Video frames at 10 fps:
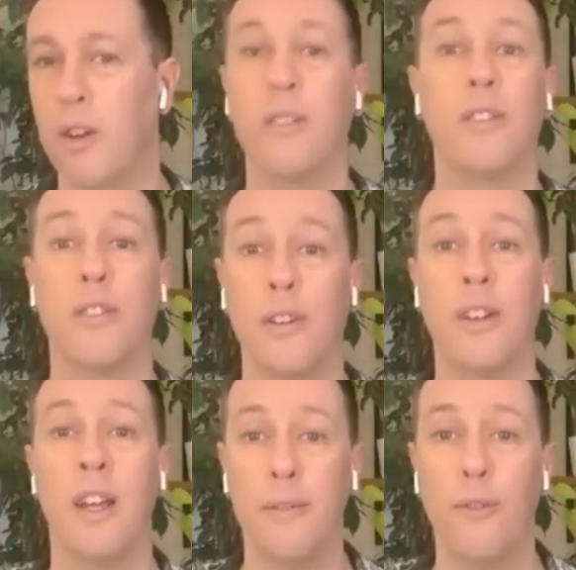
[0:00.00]
consort
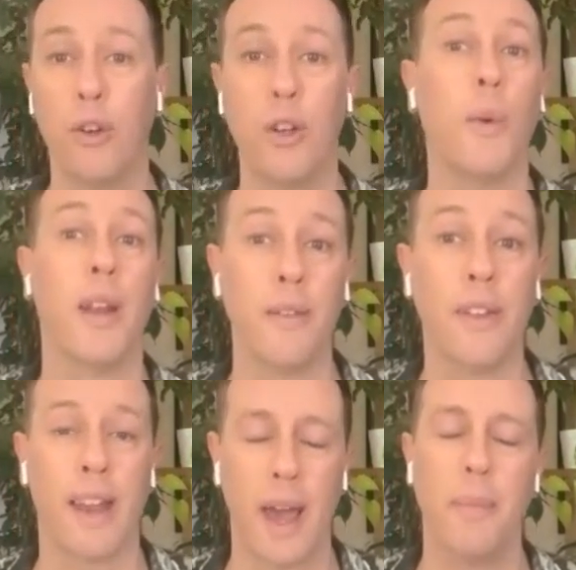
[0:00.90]
for you whenever
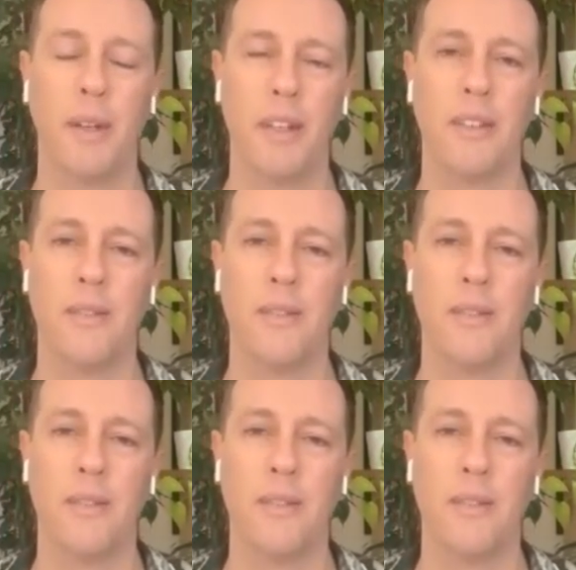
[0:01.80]
that happens.